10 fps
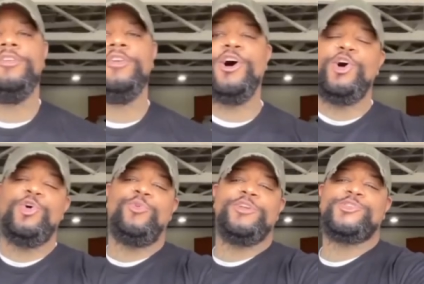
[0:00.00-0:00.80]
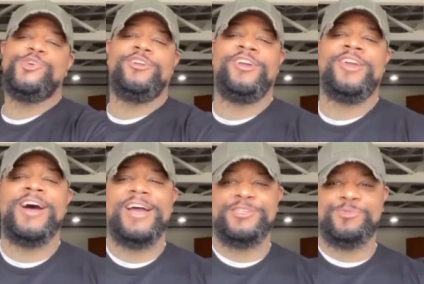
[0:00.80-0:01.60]
Yo, what's going on,
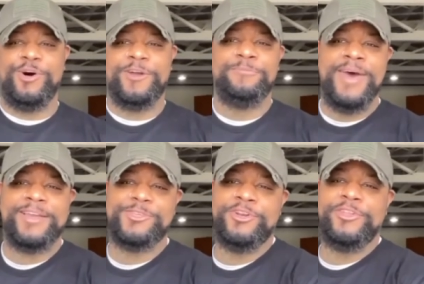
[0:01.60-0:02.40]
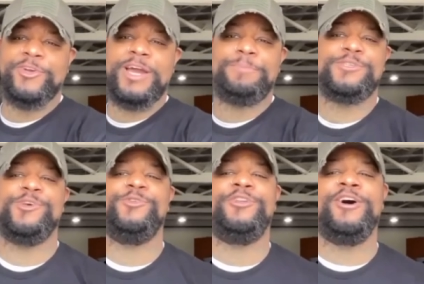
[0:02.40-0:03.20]
guys? Welcome back to another
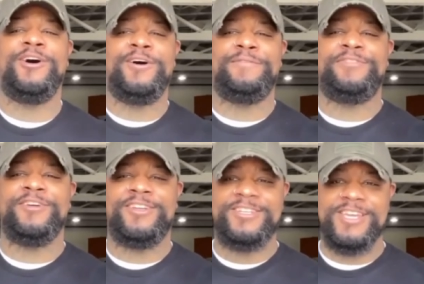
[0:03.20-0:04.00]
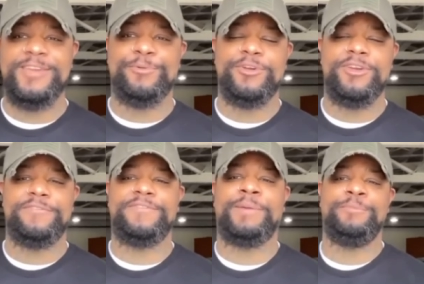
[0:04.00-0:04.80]
episode of The
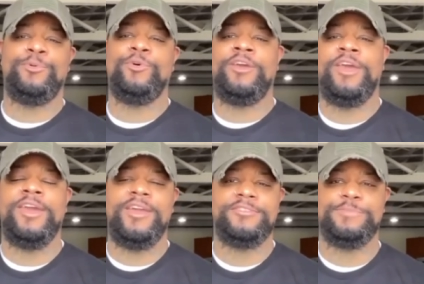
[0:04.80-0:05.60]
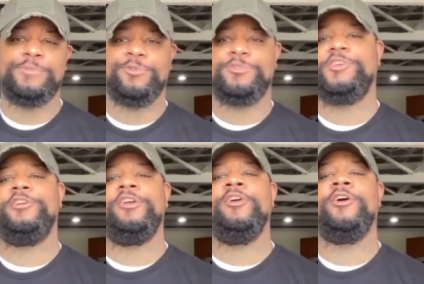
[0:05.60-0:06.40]
Debrief. I'm your boy A, typical
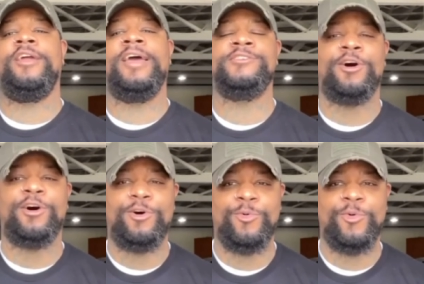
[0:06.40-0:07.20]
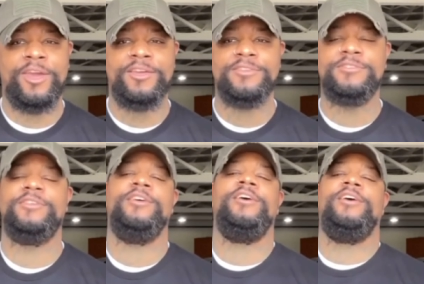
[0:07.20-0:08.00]
security guard, as
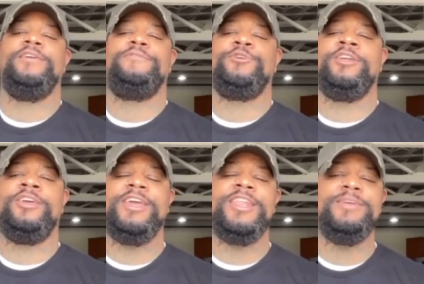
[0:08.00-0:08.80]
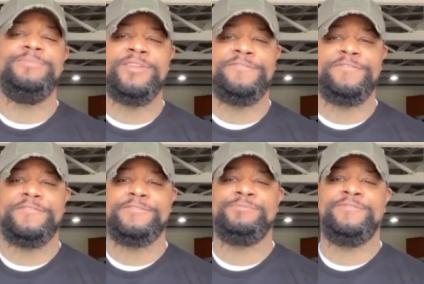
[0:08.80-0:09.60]
always. If you're getting any
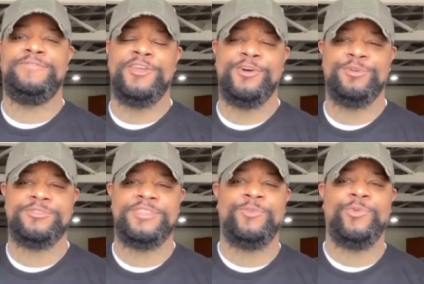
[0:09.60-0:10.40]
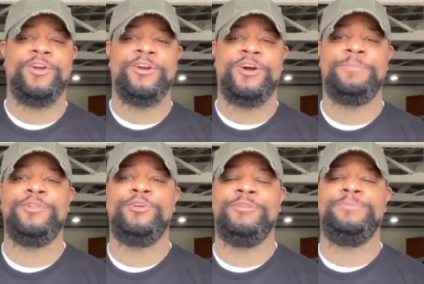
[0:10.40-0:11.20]
benefit from the videos that we are
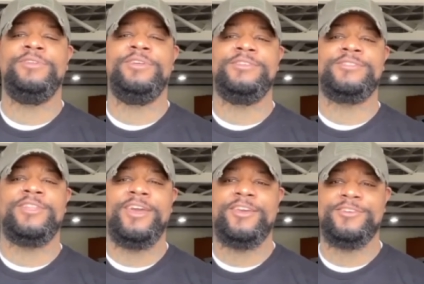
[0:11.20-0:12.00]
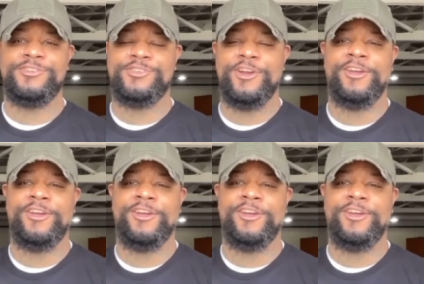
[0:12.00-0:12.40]
uploading, please like, share,